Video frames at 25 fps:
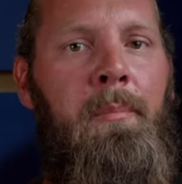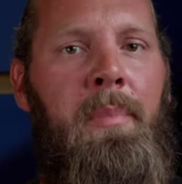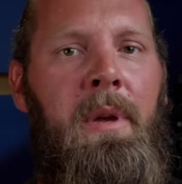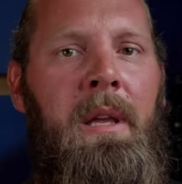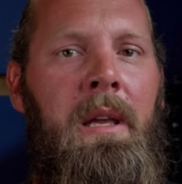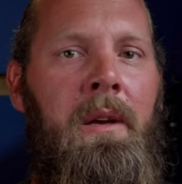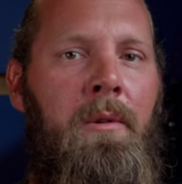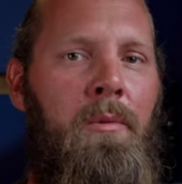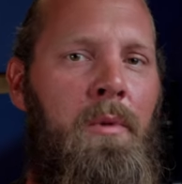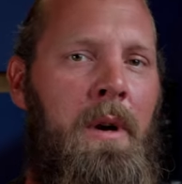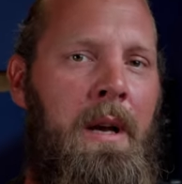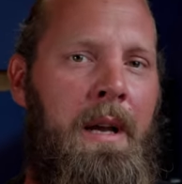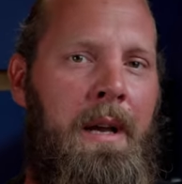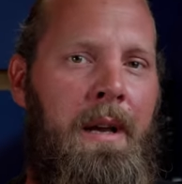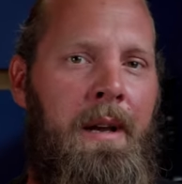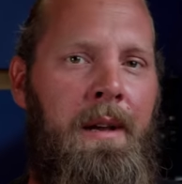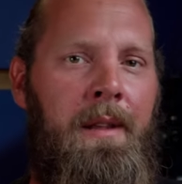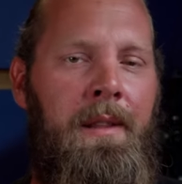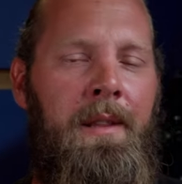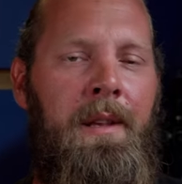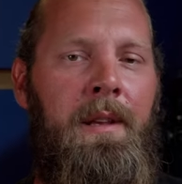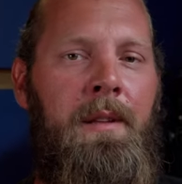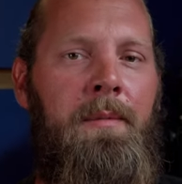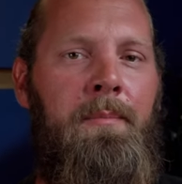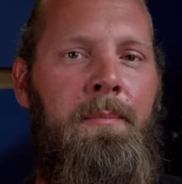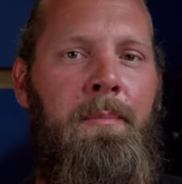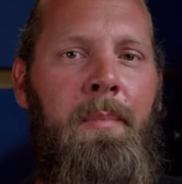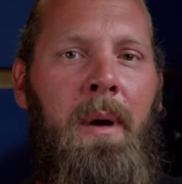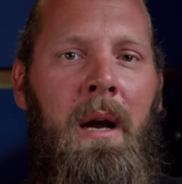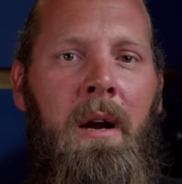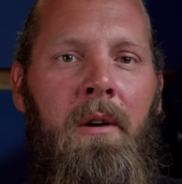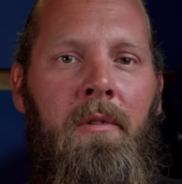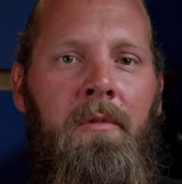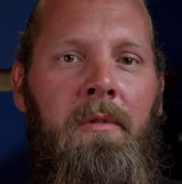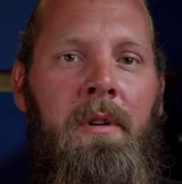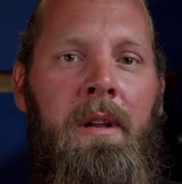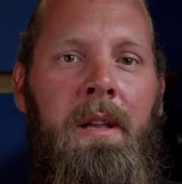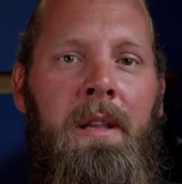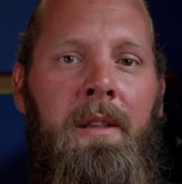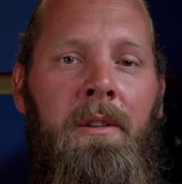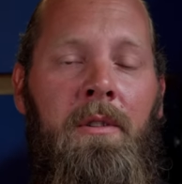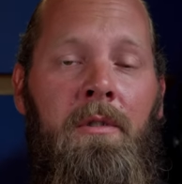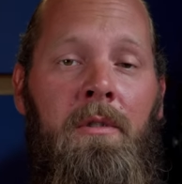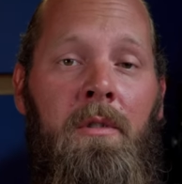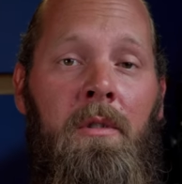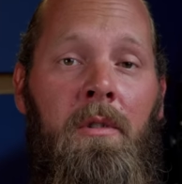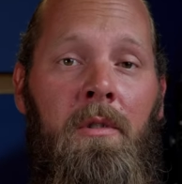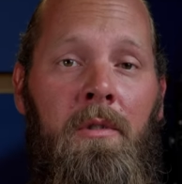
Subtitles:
Be aware that powering your